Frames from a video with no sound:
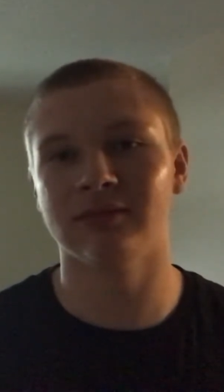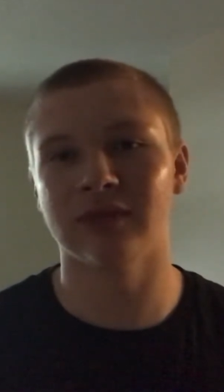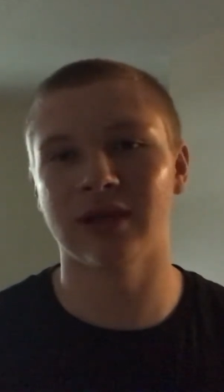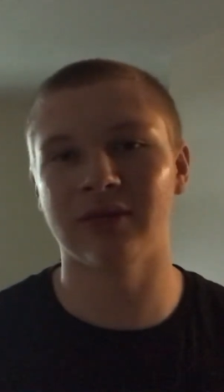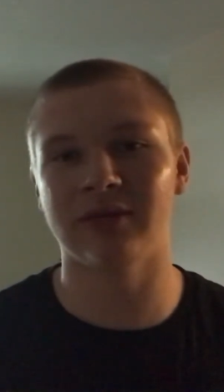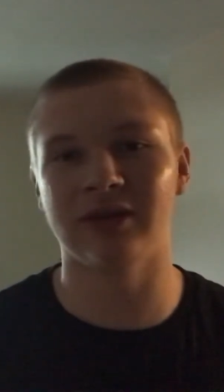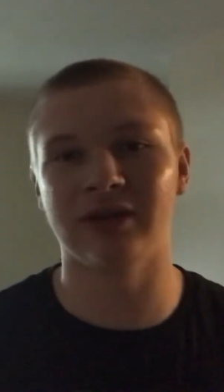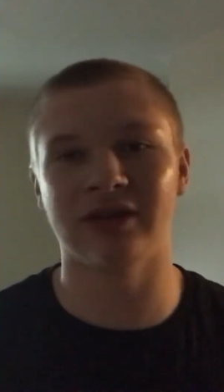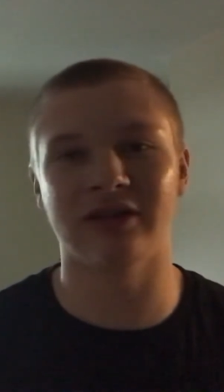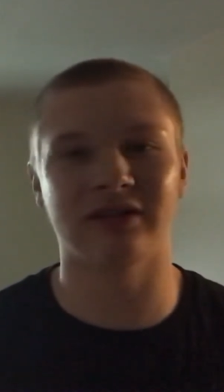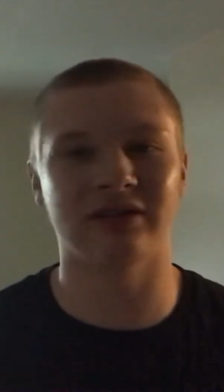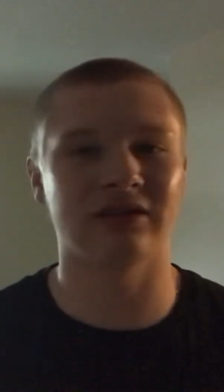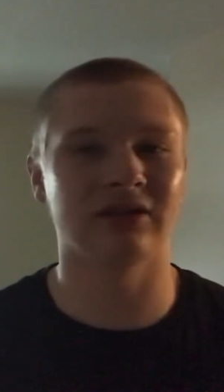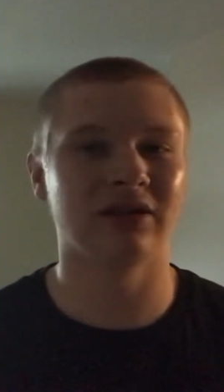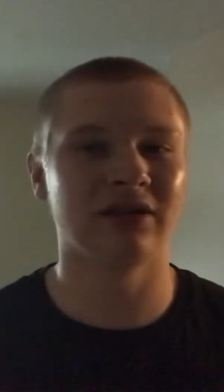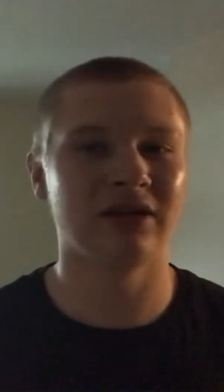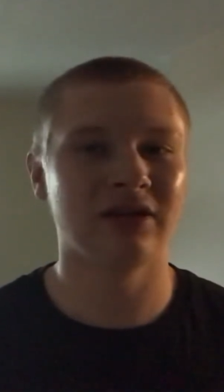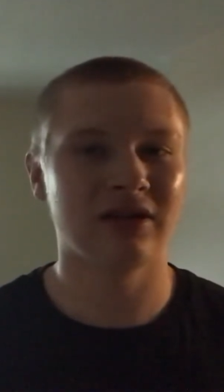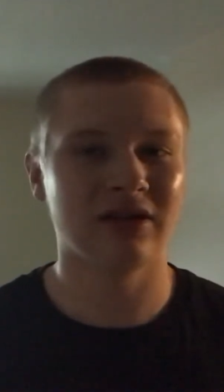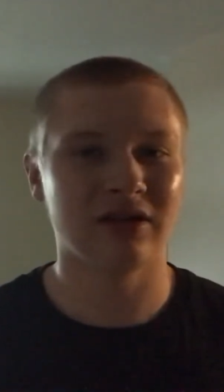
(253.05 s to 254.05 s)
It's,
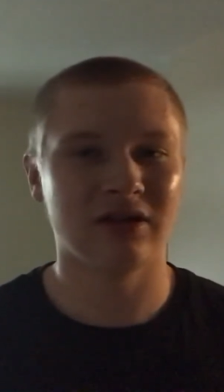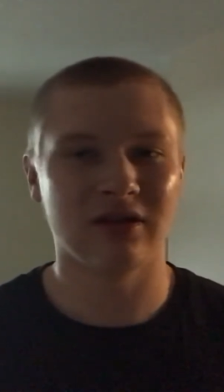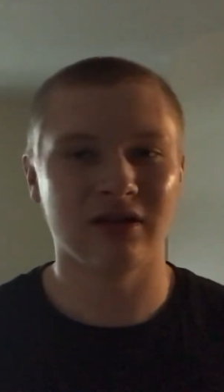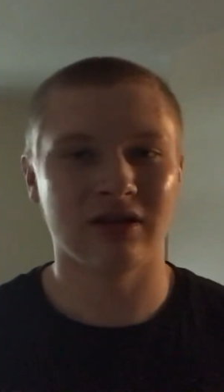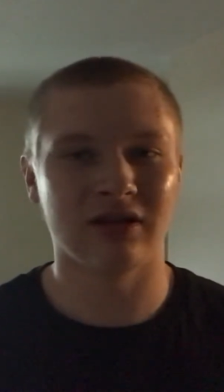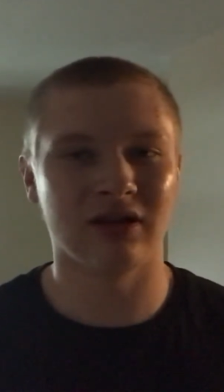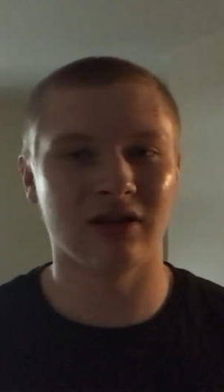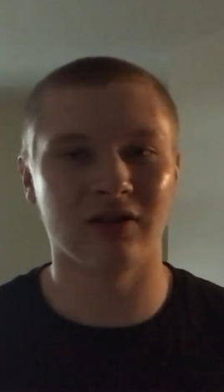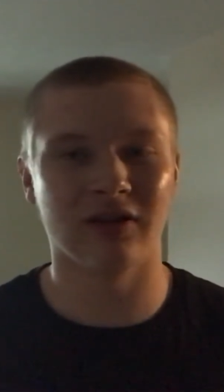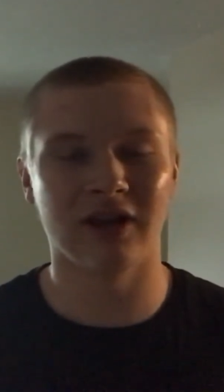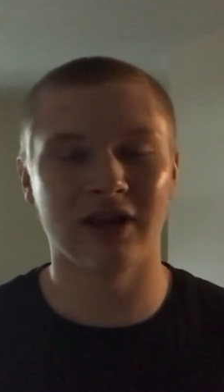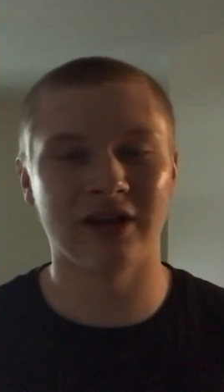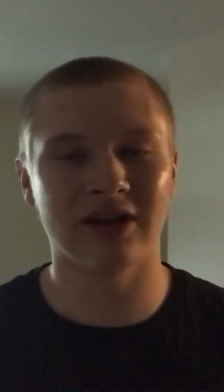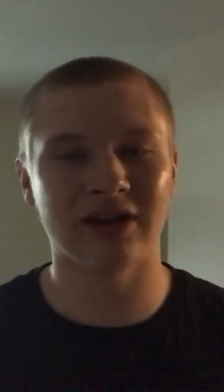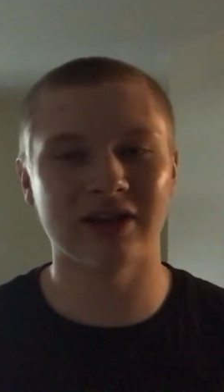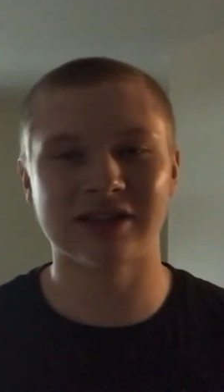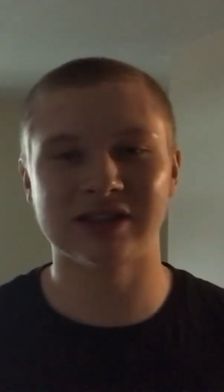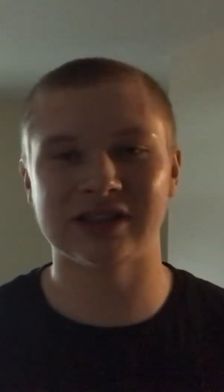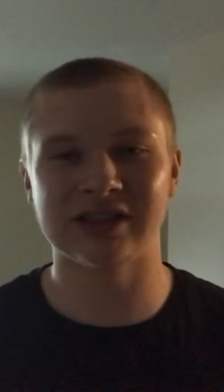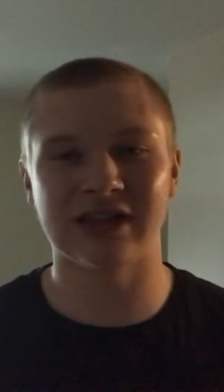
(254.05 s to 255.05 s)
like
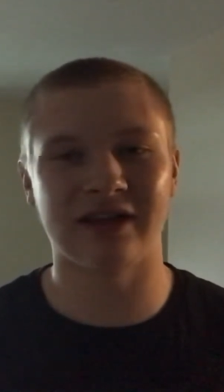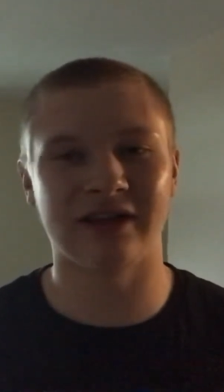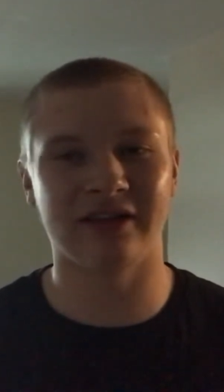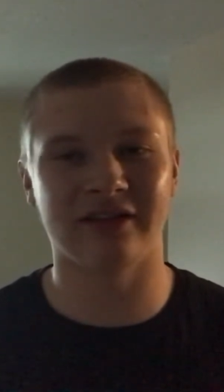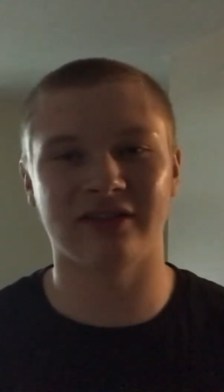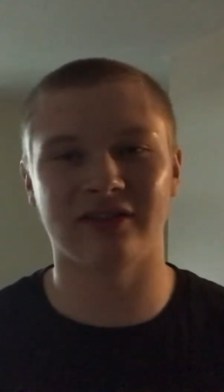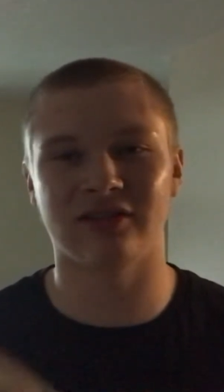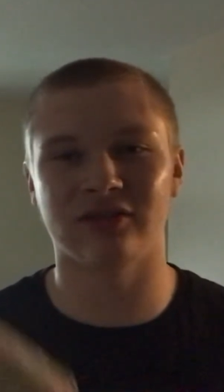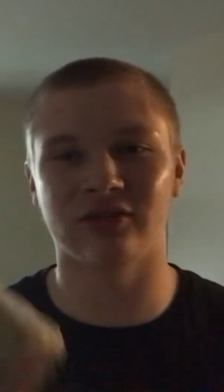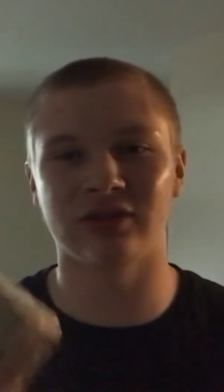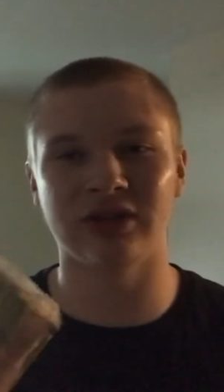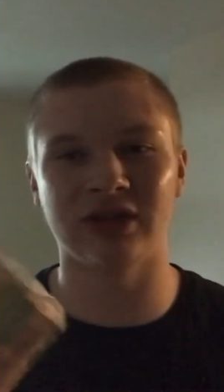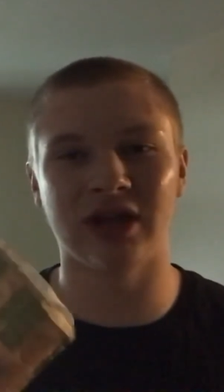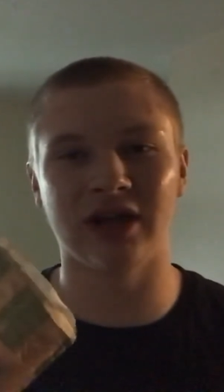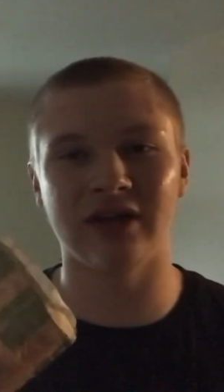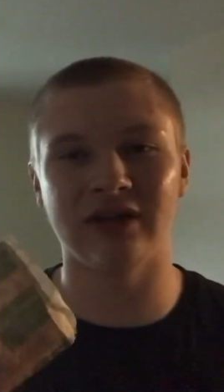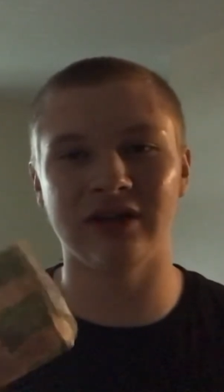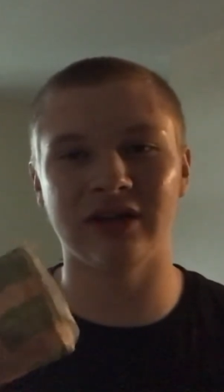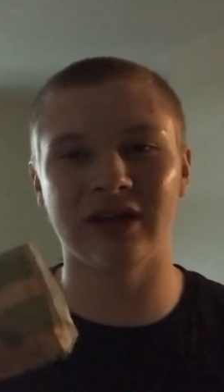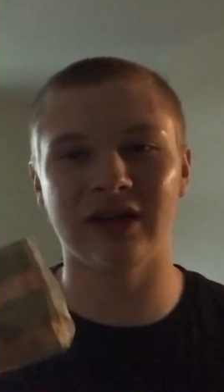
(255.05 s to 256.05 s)
I said, it's
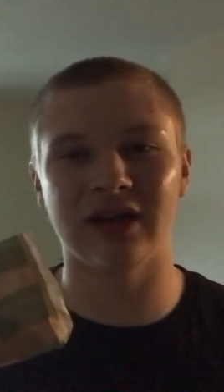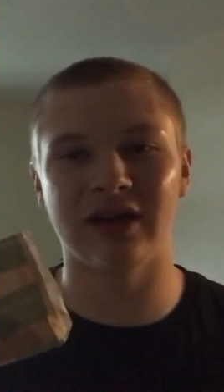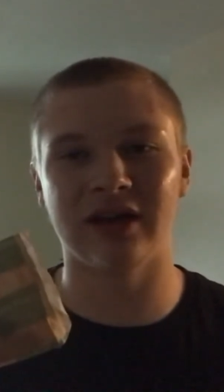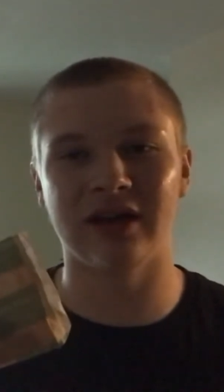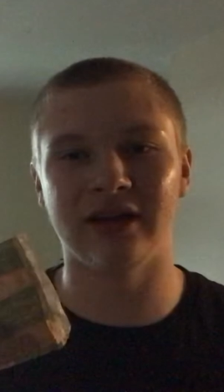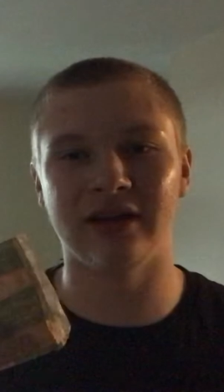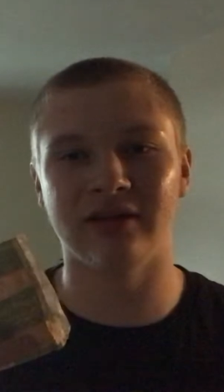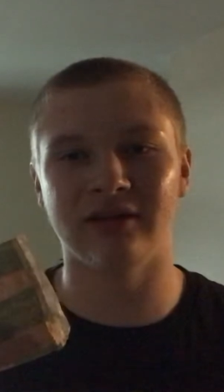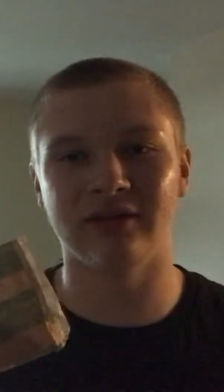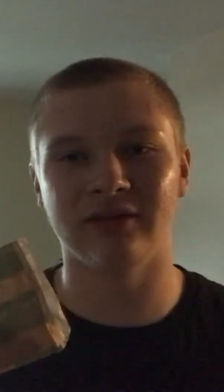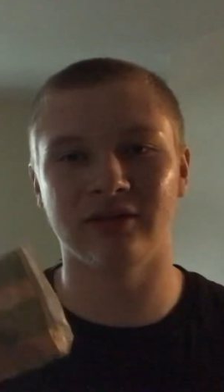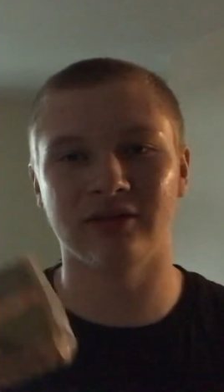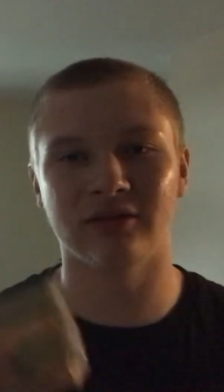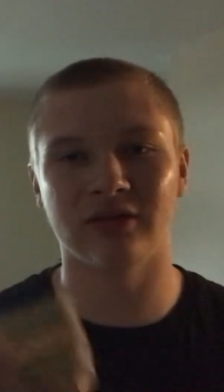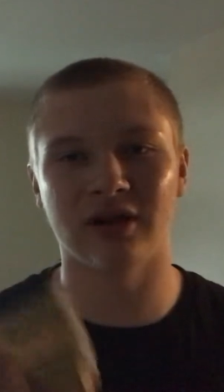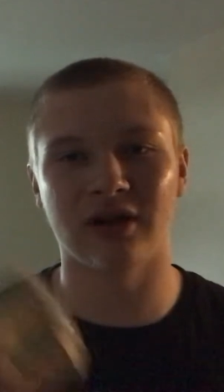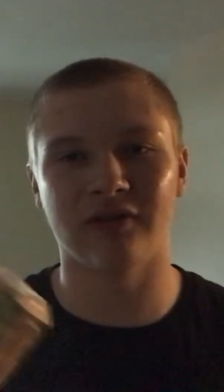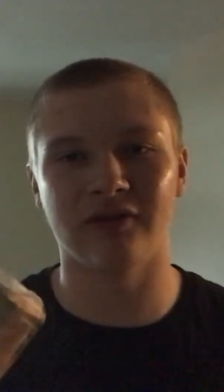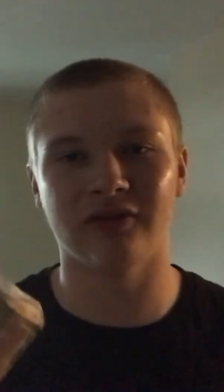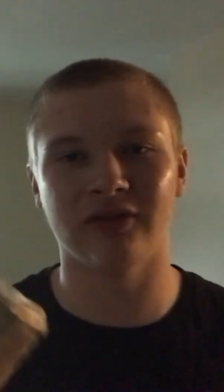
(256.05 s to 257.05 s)
$3.99
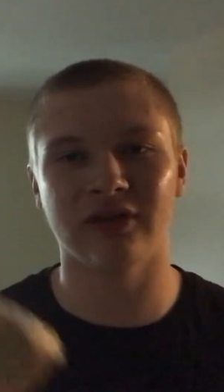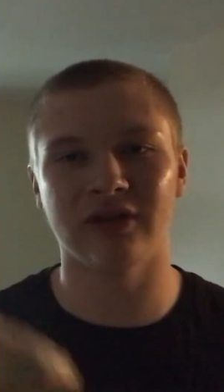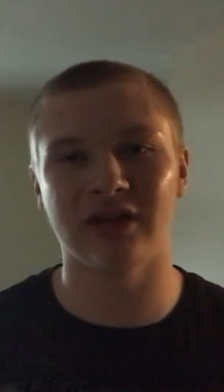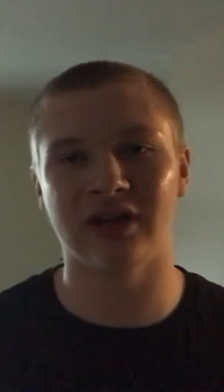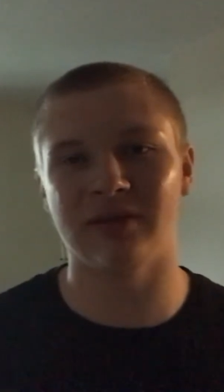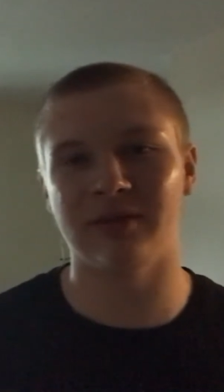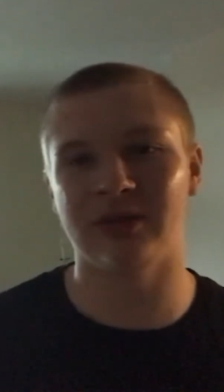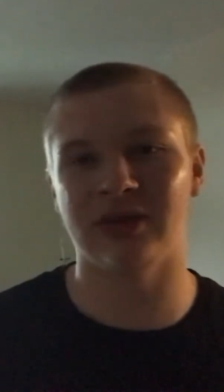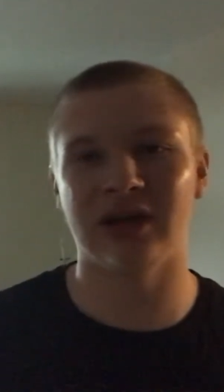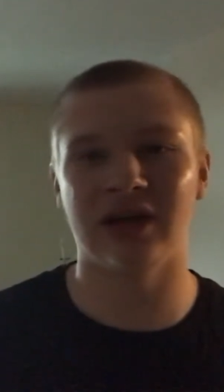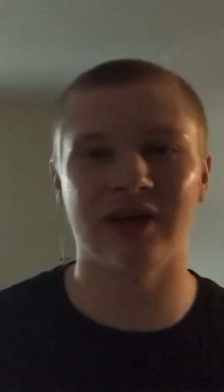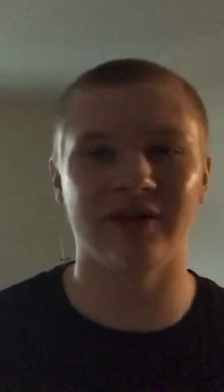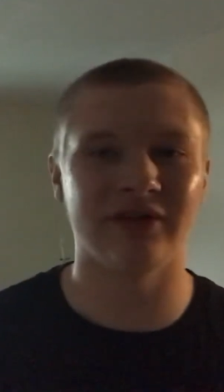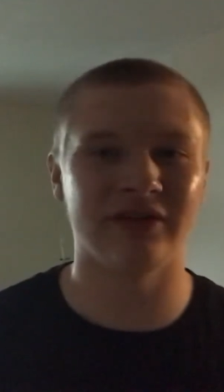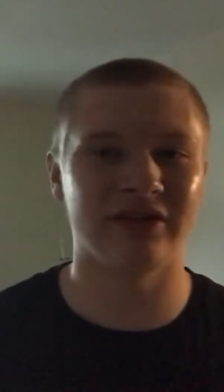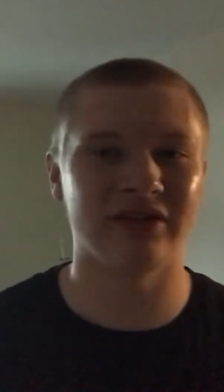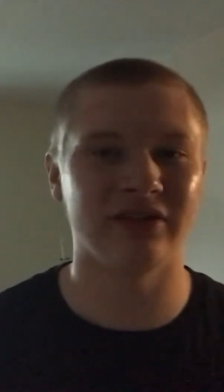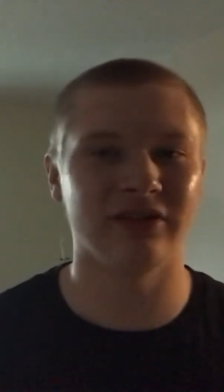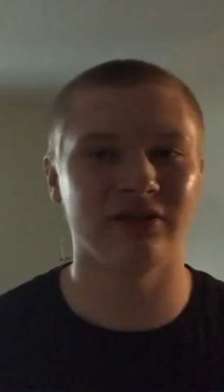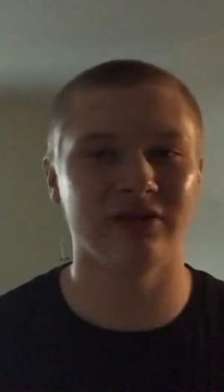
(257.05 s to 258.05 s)
roughly.
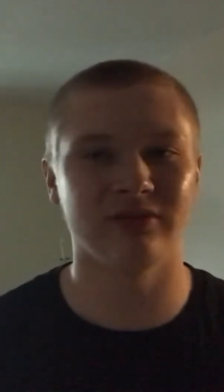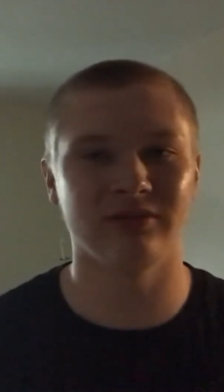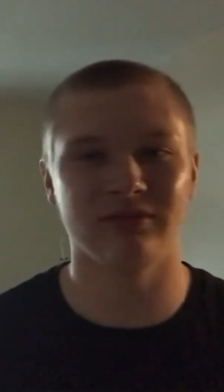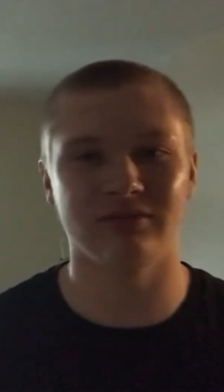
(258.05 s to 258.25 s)
Obviously